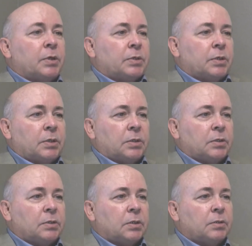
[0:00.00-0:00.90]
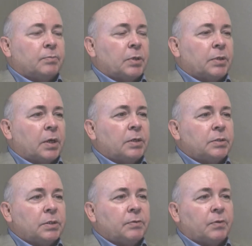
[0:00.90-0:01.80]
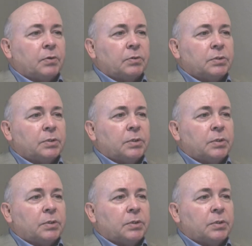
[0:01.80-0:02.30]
the IT folks.